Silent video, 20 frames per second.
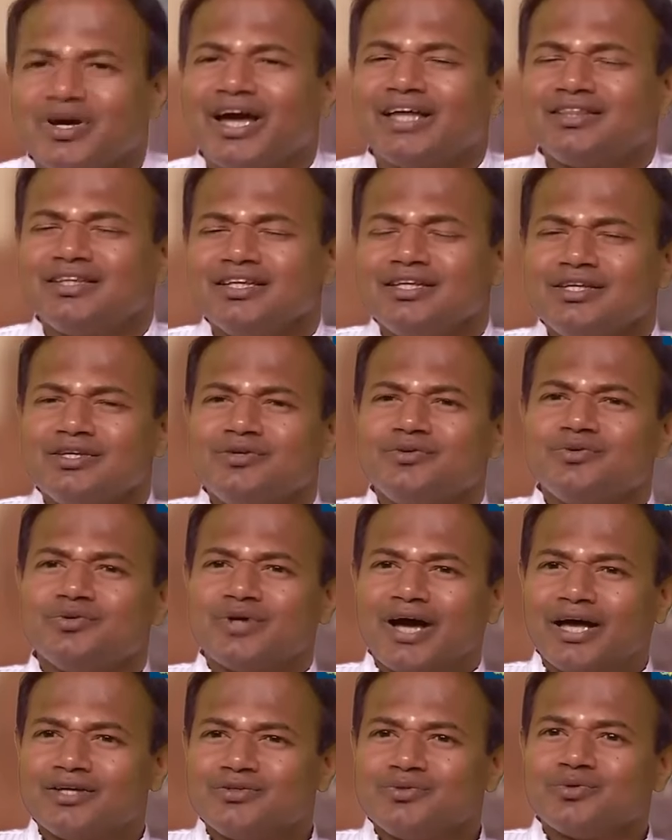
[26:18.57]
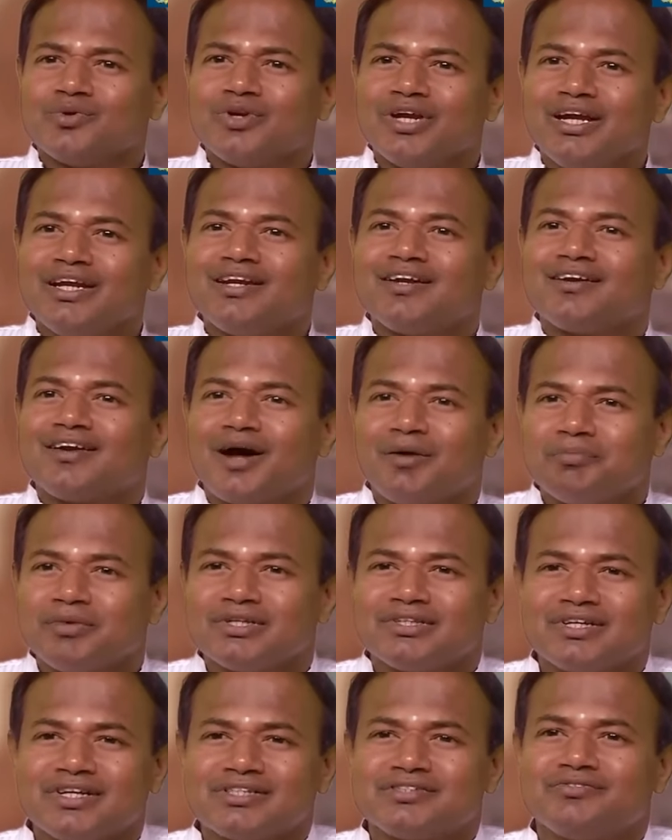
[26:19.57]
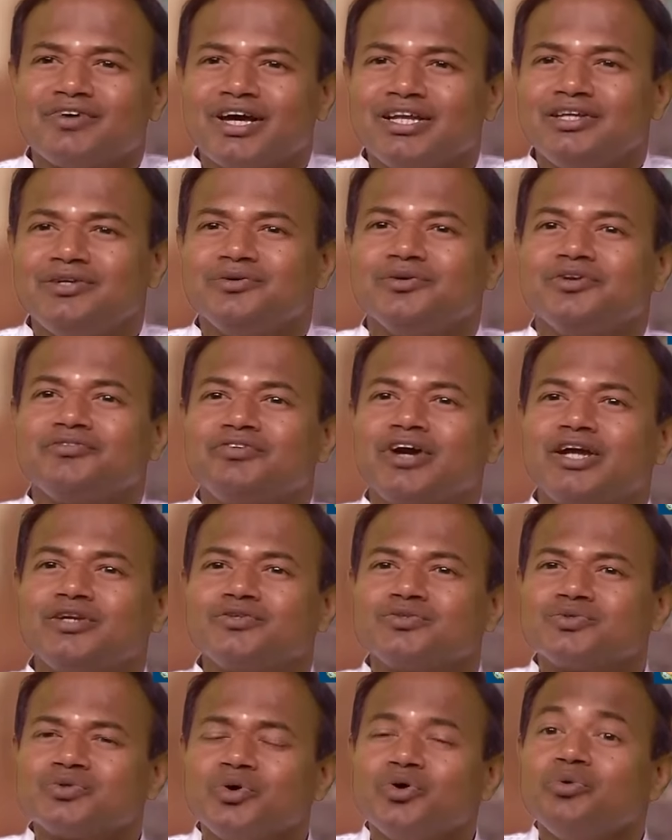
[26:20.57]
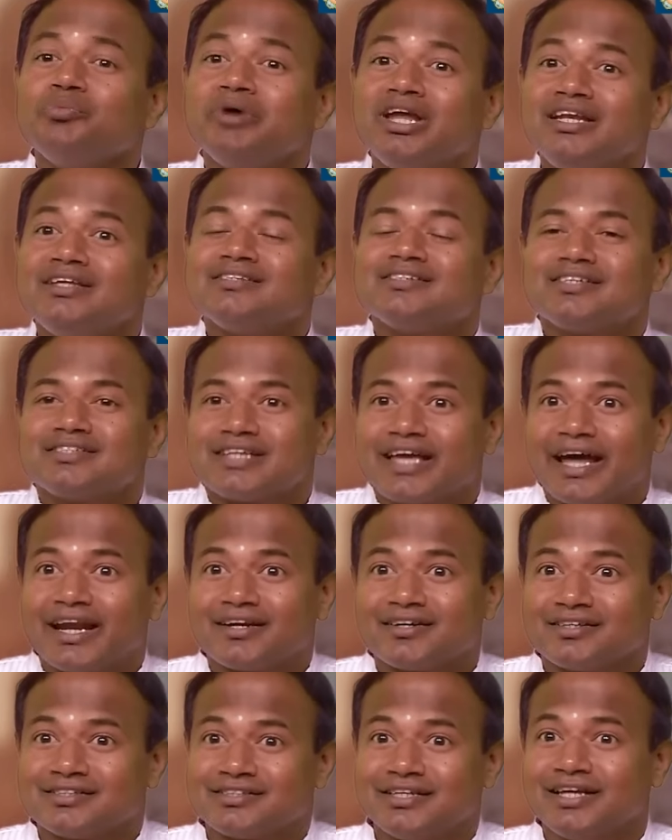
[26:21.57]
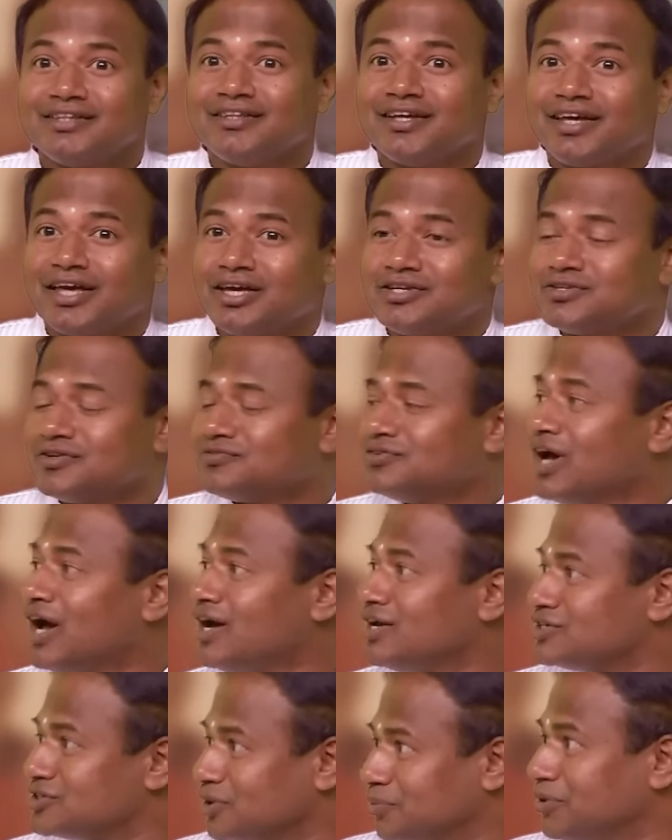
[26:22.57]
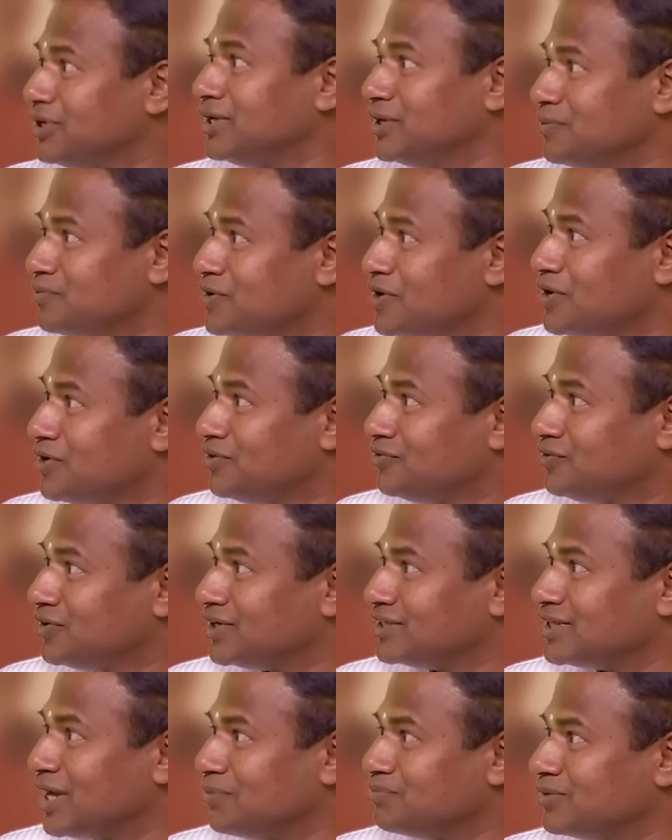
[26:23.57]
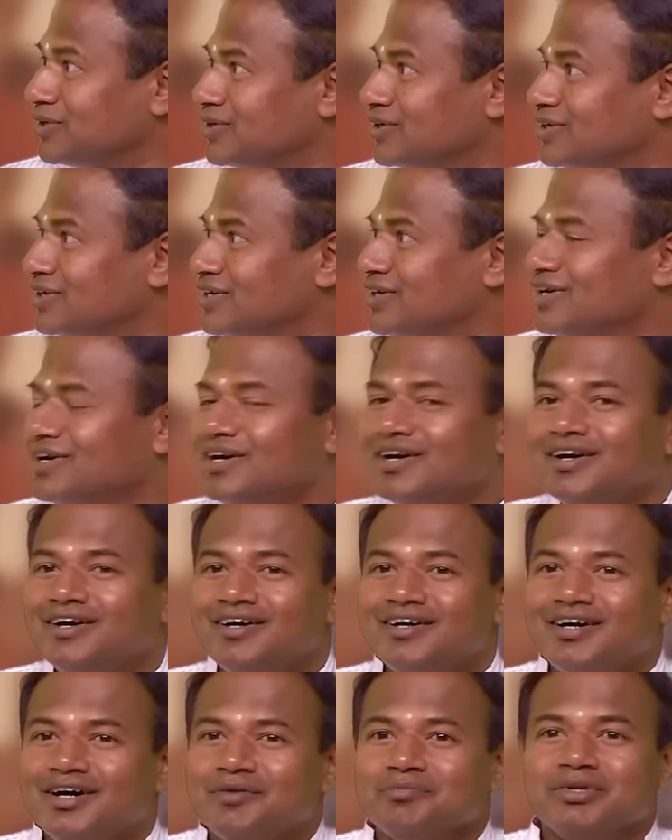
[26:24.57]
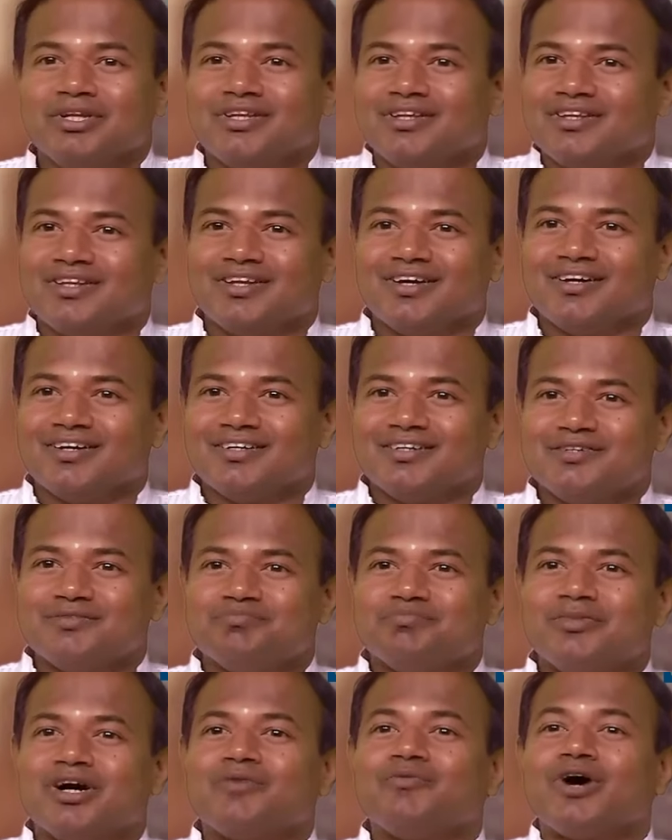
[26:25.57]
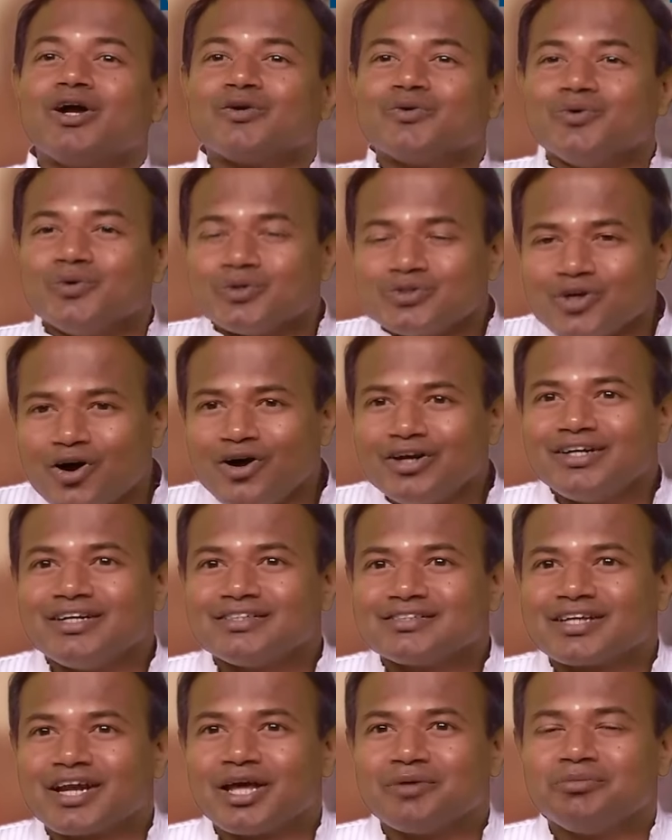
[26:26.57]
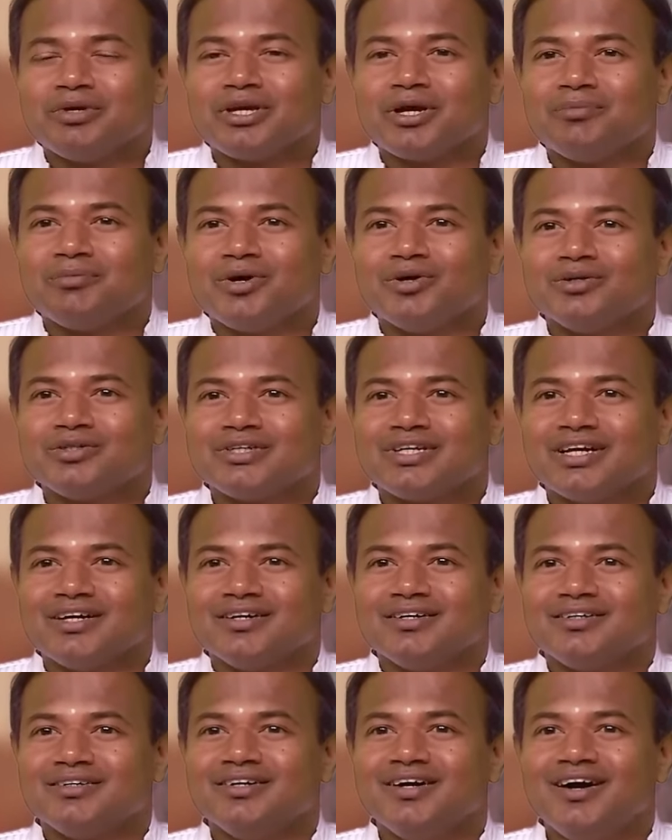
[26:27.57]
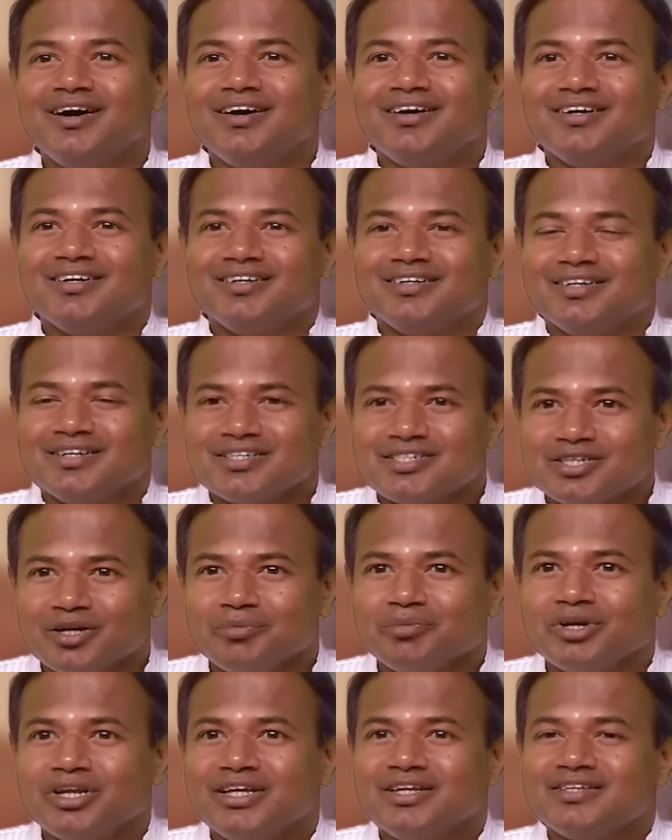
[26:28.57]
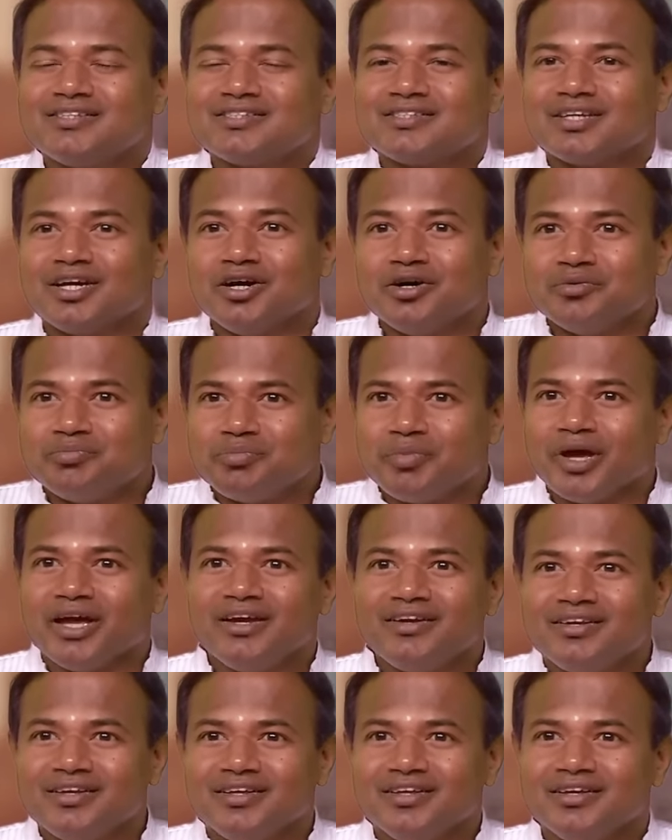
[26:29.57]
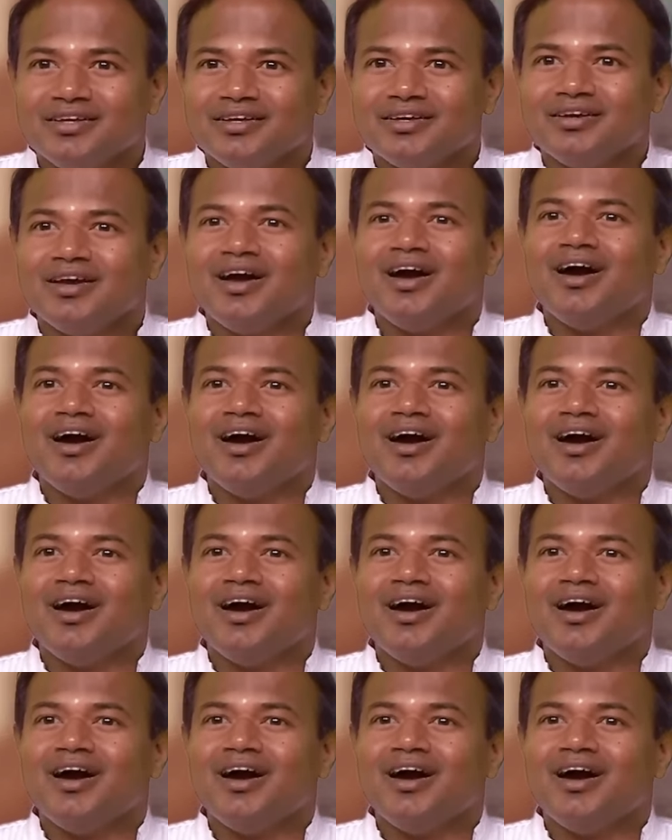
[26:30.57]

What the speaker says: I think as you read Ramkatha Rasavahini, you will find so many such characters. Take the case of Shabari, for example. I mean, Bhagawan goes on describing about Shabari's piety.